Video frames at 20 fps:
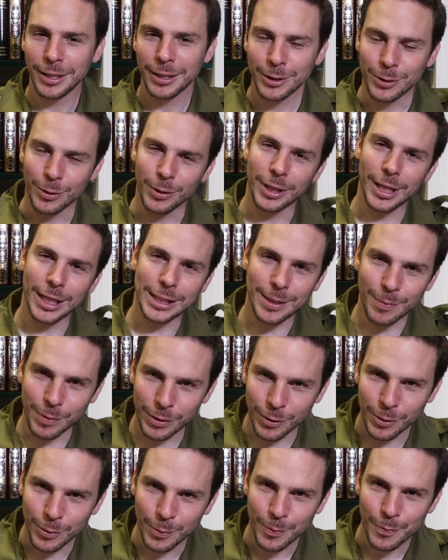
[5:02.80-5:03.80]
So he lets them
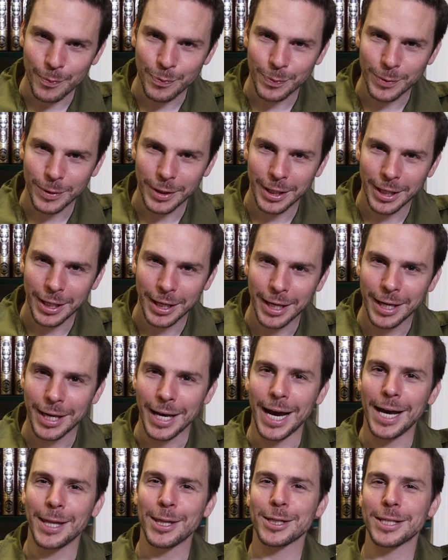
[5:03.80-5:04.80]
through.
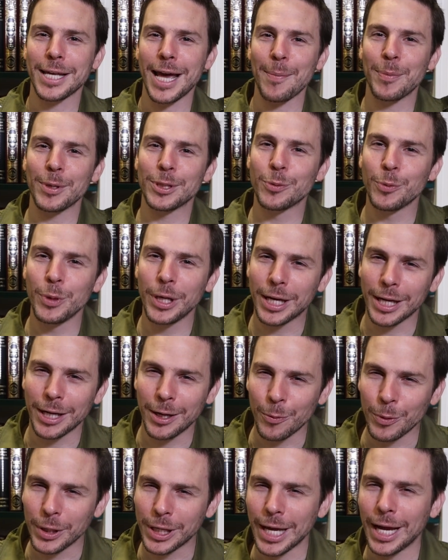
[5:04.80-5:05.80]
And this happens week in
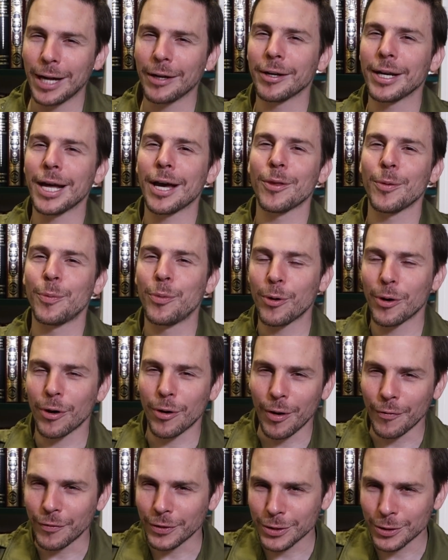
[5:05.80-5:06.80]
and week out. And now the
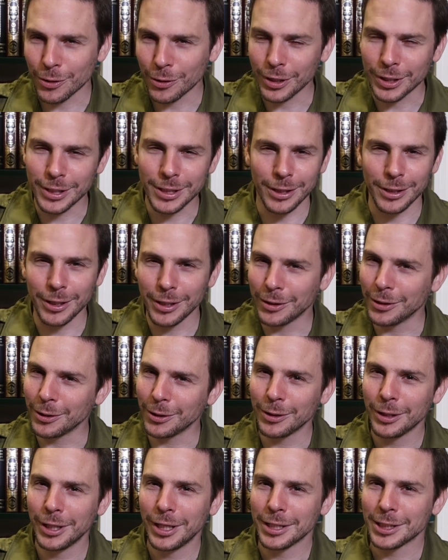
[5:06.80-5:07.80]
border officer is a
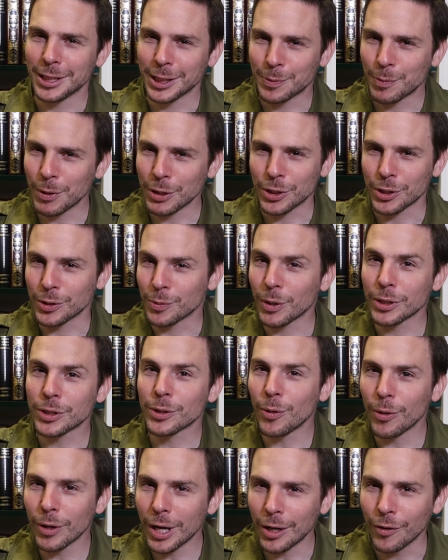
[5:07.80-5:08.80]
little suspicious. What's
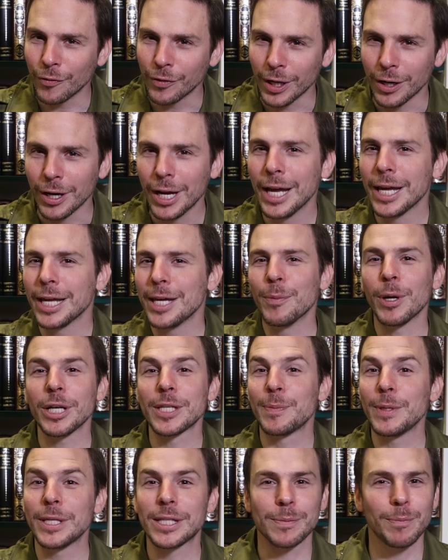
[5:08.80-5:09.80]
going on over here? He
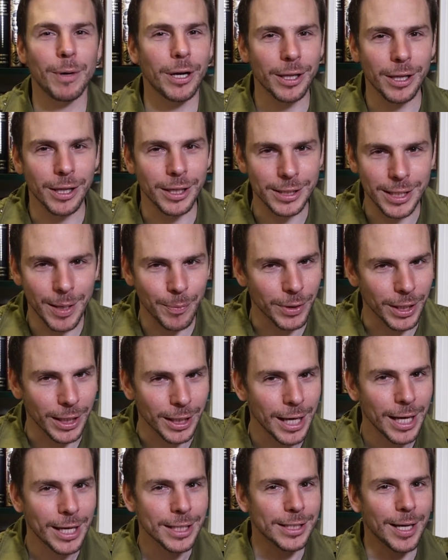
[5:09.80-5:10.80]
must be smuggling something.
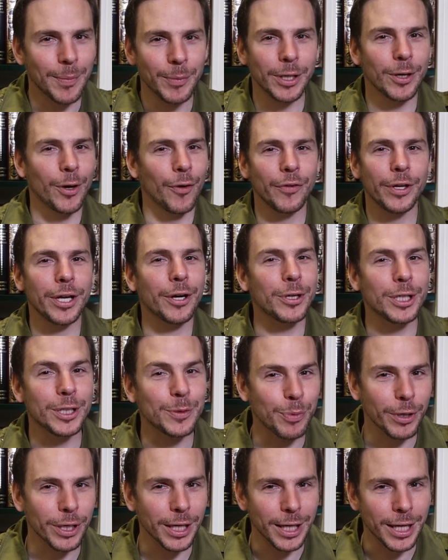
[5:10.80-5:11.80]
Something over here he's
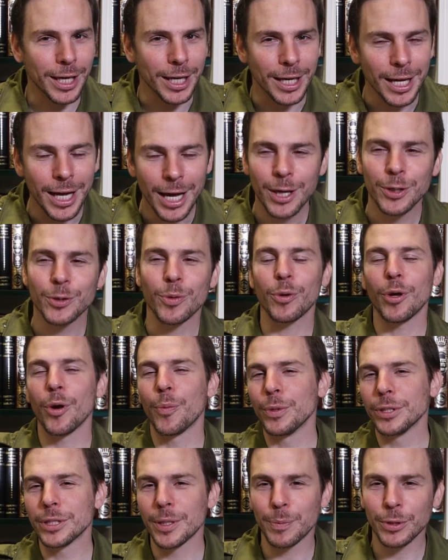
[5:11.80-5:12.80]
bringing in. So he
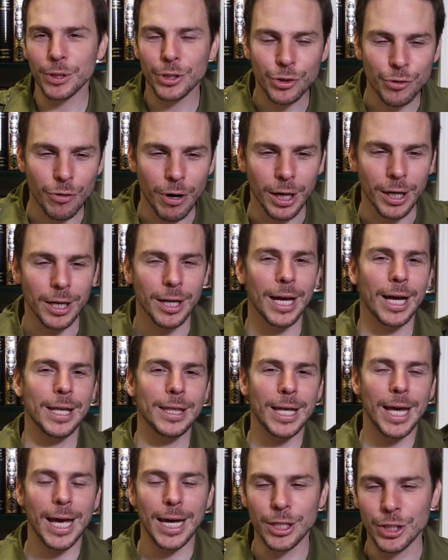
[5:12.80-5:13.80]
opens up his trunk
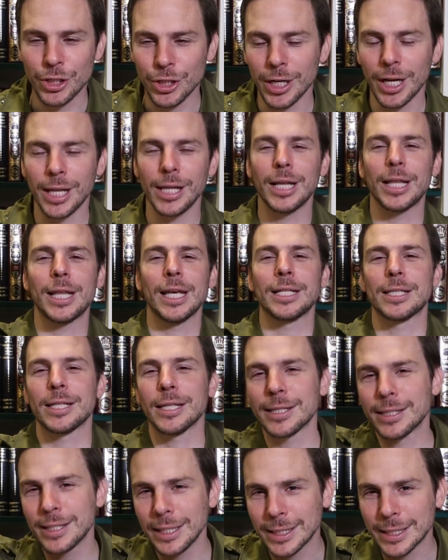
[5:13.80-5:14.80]
and the engine and he takes
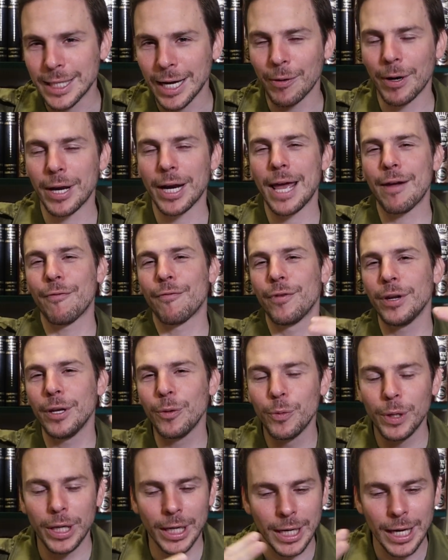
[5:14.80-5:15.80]
the seats out. And every
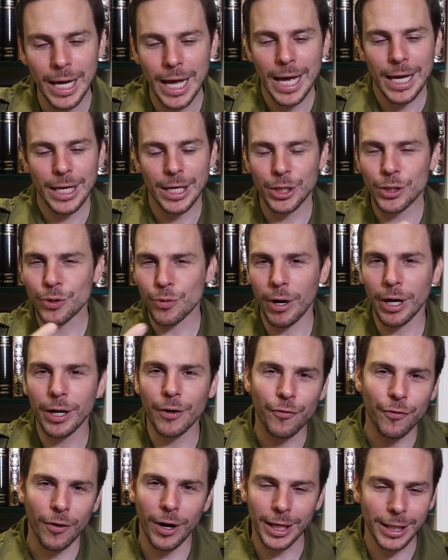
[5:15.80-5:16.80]
week he's trying
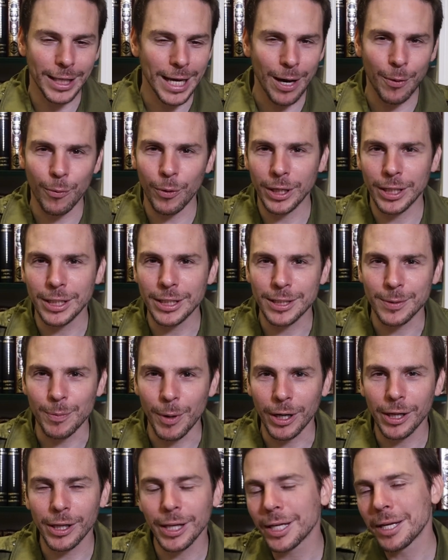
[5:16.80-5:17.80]
to find out what he's
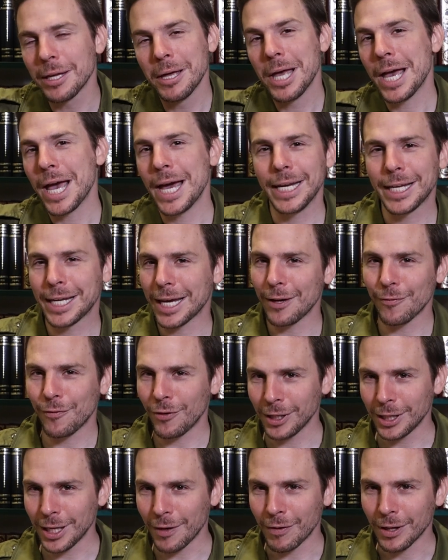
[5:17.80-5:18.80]
smuggling and he can't
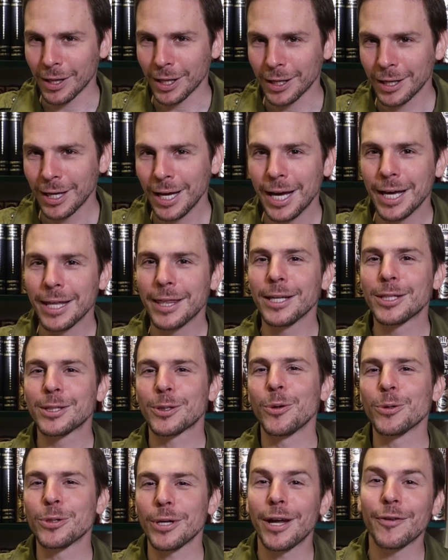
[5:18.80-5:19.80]
find everything. This
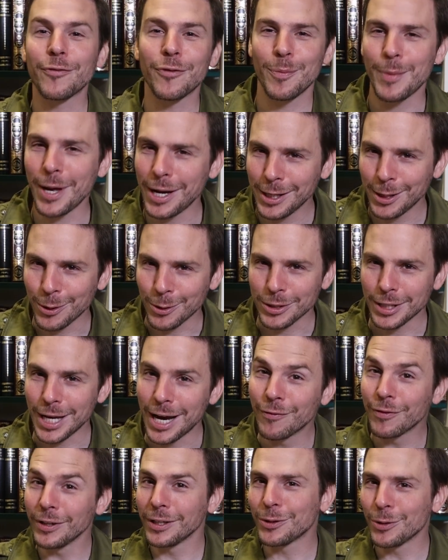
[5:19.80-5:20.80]
goes on for many years.
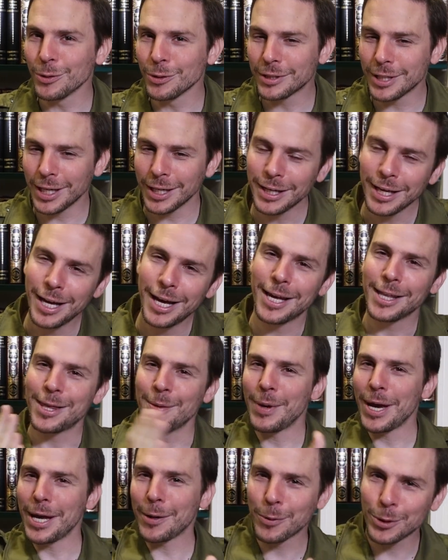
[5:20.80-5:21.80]
Every Tuesday, the
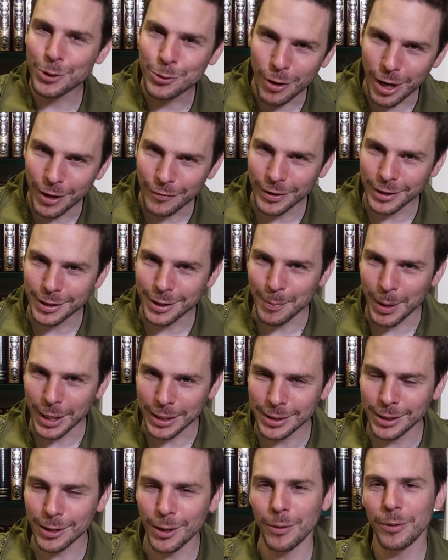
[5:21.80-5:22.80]
man would drive into
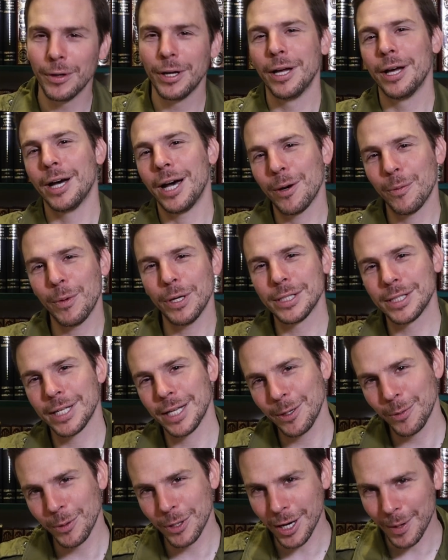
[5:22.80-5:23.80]
Mexico. On
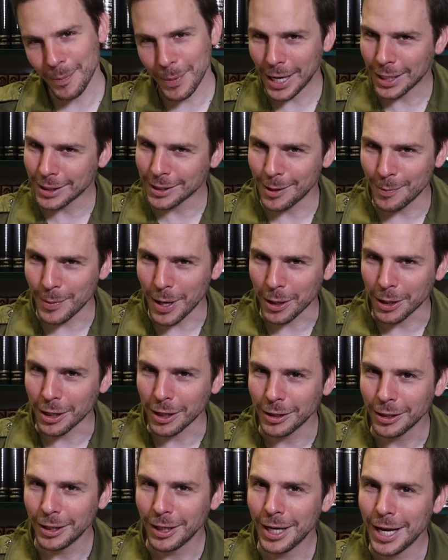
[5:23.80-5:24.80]
Wednesday, he would come back to
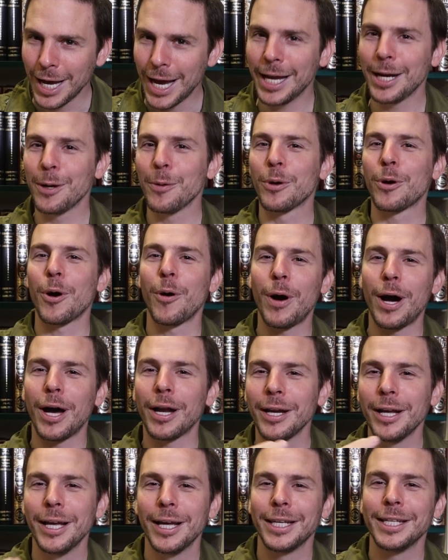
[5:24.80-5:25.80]
America. And it would go
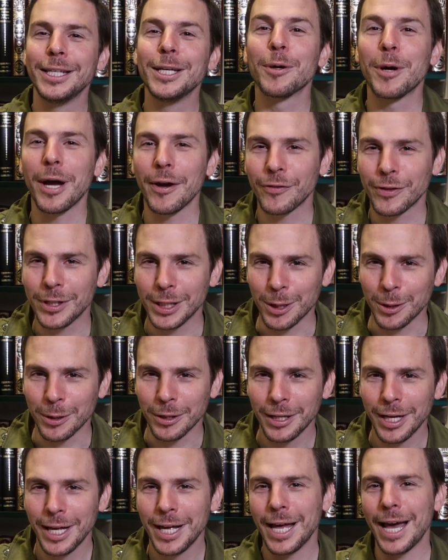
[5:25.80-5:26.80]
on year after year.
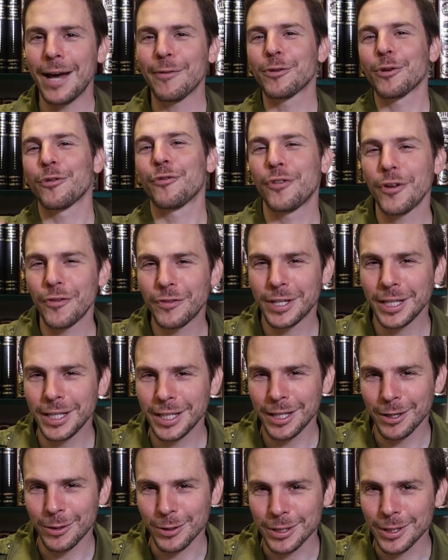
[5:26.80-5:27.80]
After 15
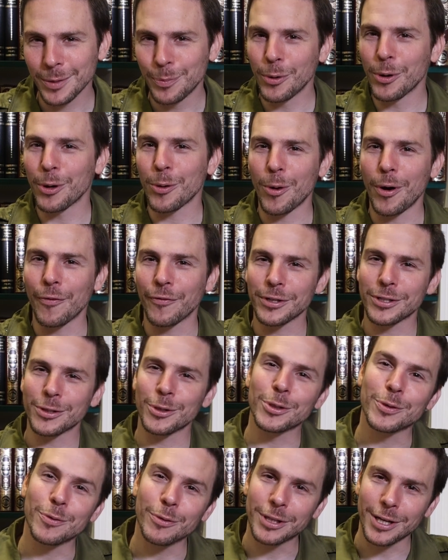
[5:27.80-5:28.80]
years, the border
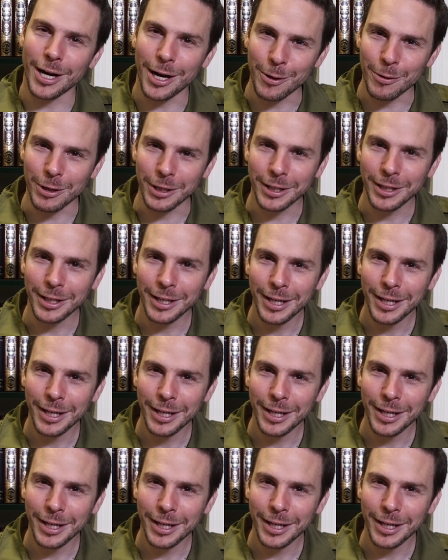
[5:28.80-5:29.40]
officer is retiring.